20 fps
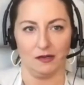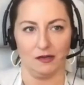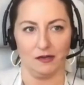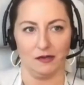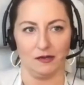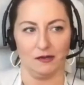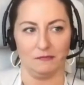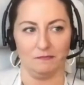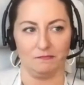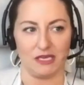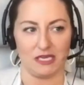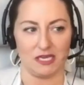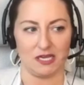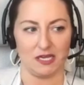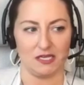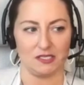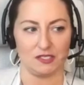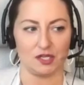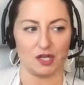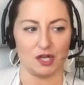
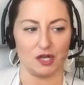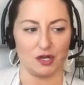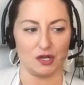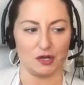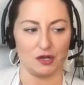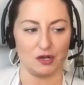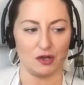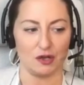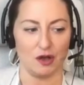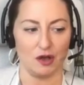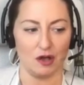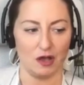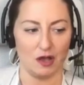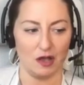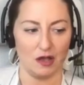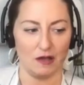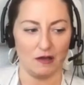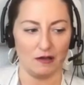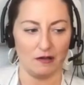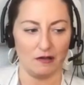Because
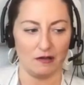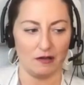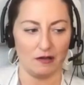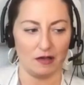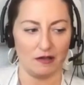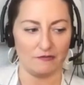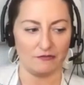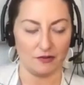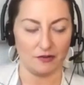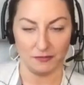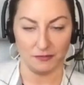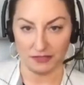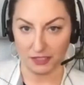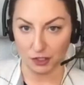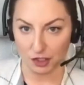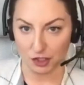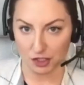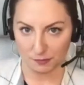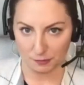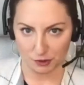from a
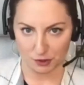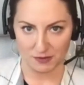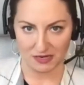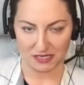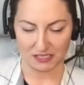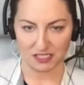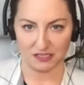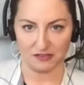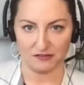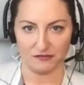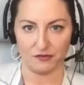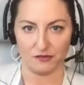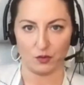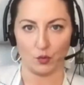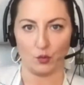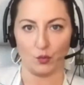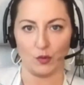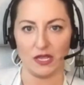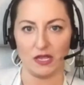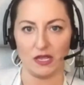leadership perspective,
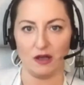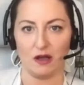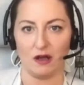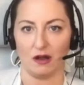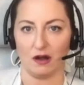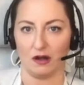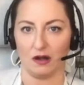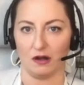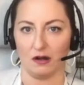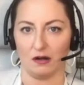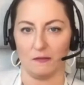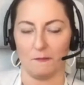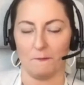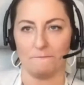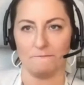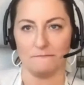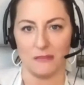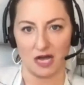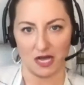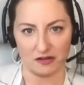we are
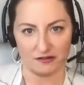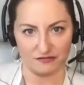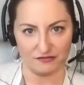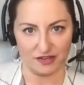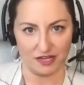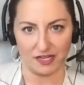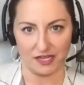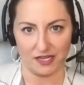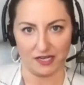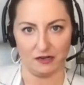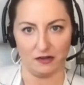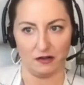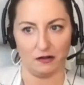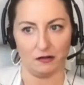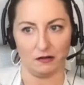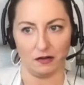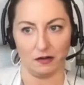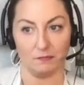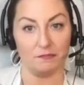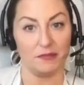modifying
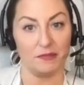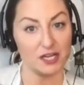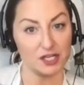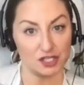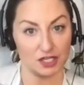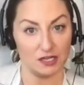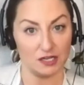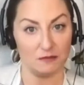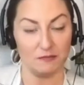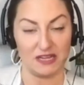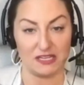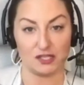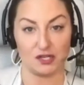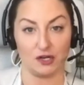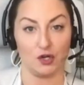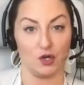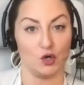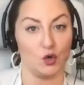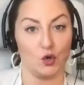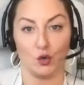our budget based
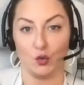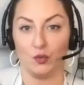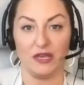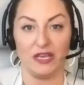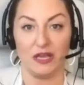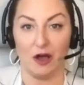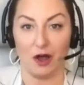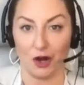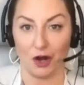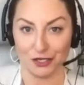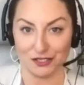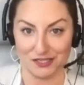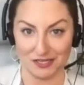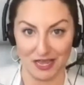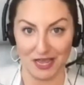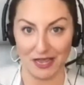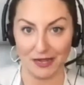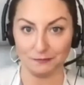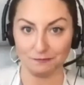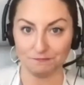on who we are
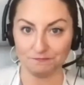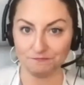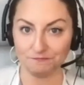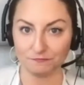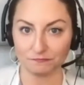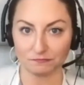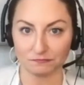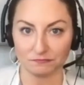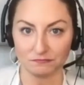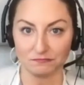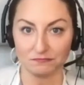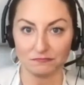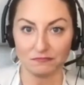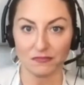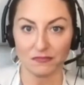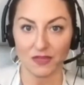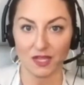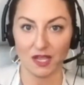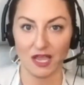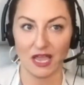today
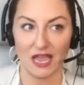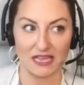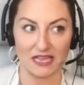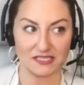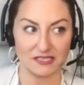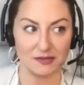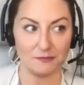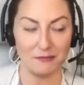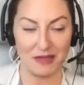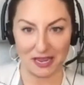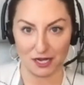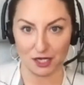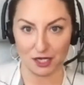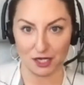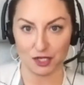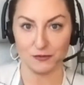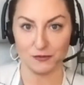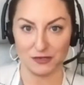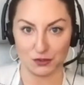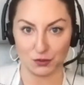as a
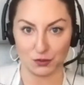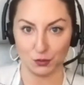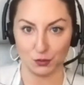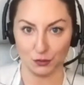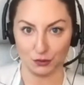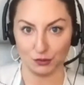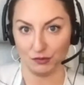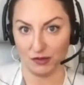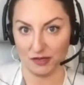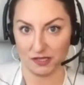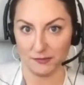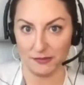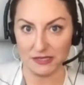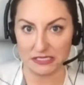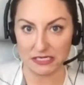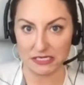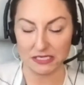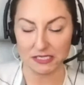management tool to run the business.